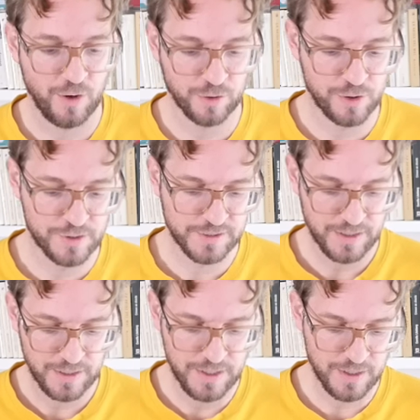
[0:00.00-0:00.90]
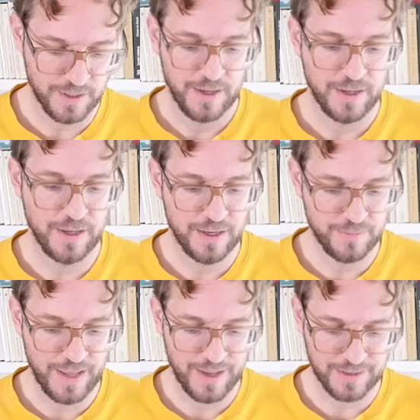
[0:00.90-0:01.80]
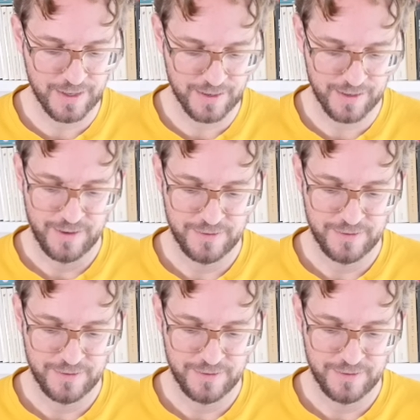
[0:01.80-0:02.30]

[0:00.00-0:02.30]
occurs here in Manhattan.